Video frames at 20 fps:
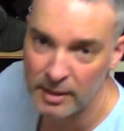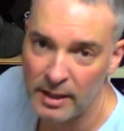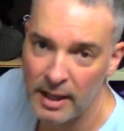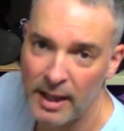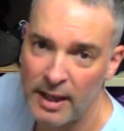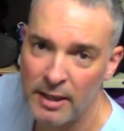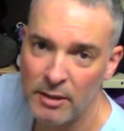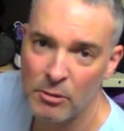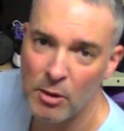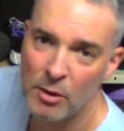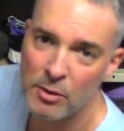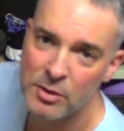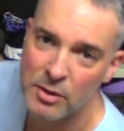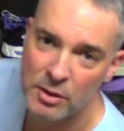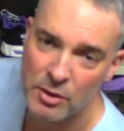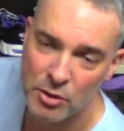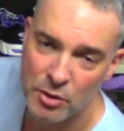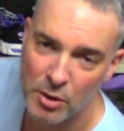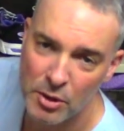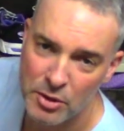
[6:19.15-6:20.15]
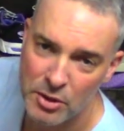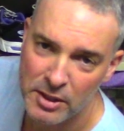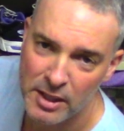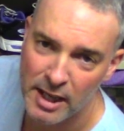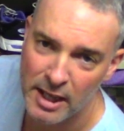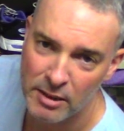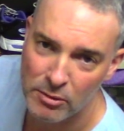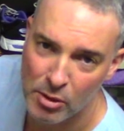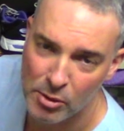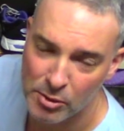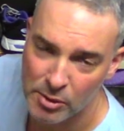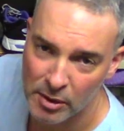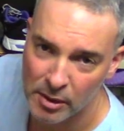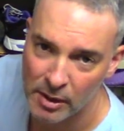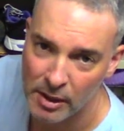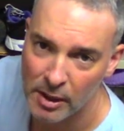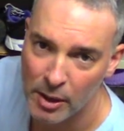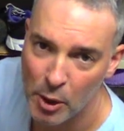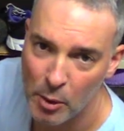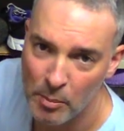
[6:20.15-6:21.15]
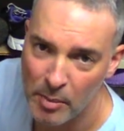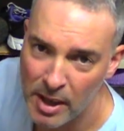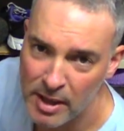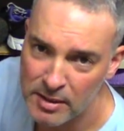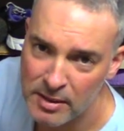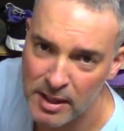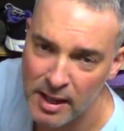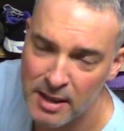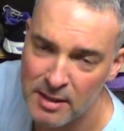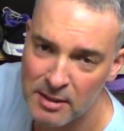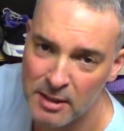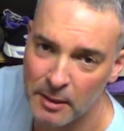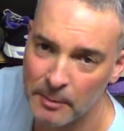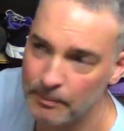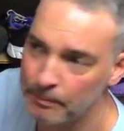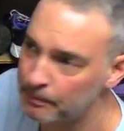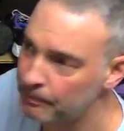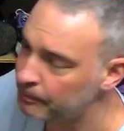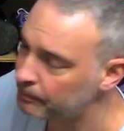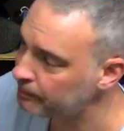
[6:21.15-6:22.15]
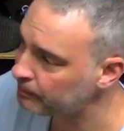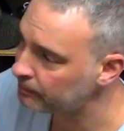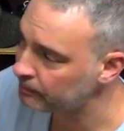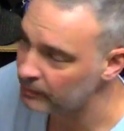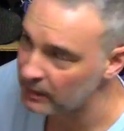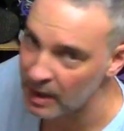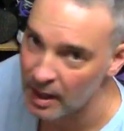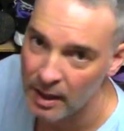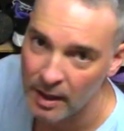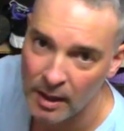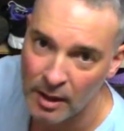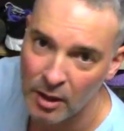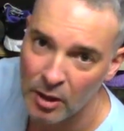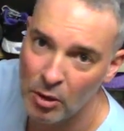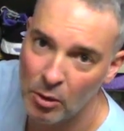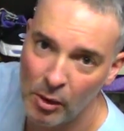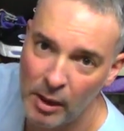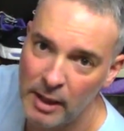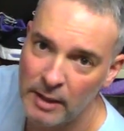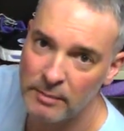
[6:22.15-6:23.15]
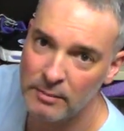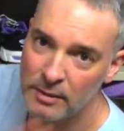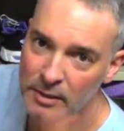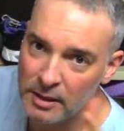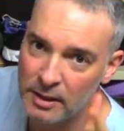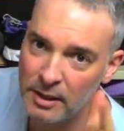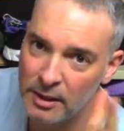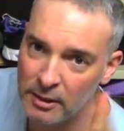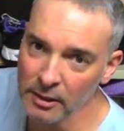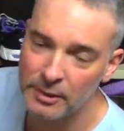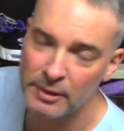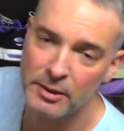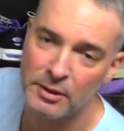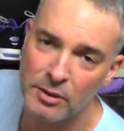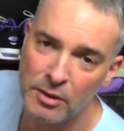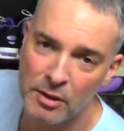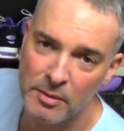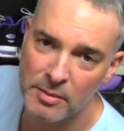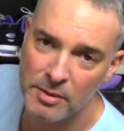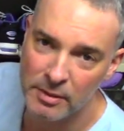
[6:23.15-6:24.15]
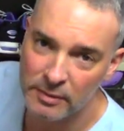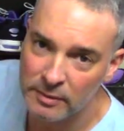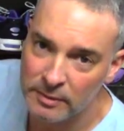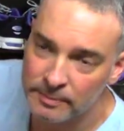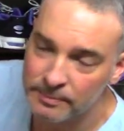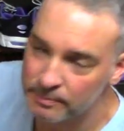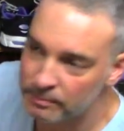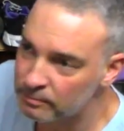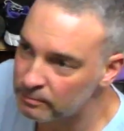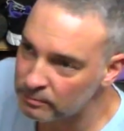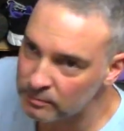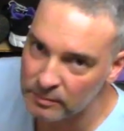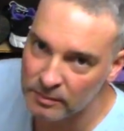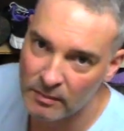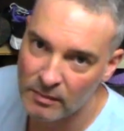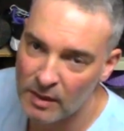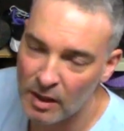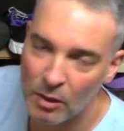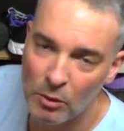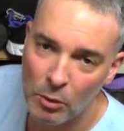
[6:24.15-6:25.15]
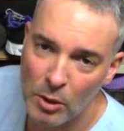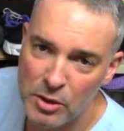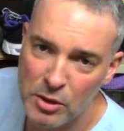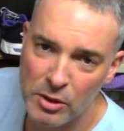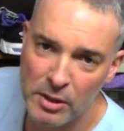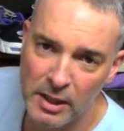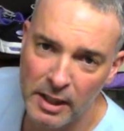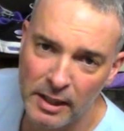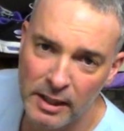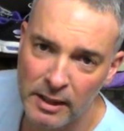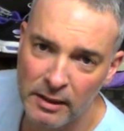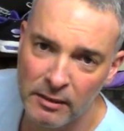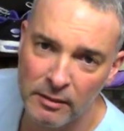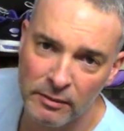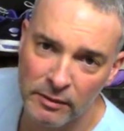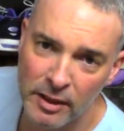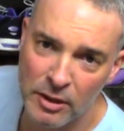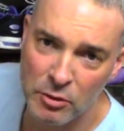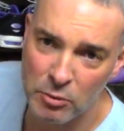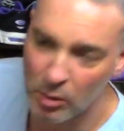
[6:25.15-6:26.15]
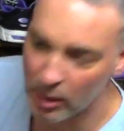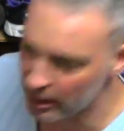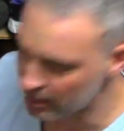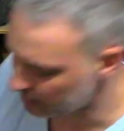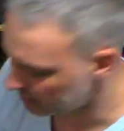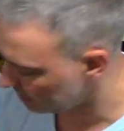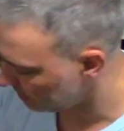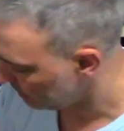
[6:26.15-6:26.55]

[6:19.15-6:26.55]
candy roaster, Georgia candy roaster, best tasting great yield in terms of what you're getting flesh-wise.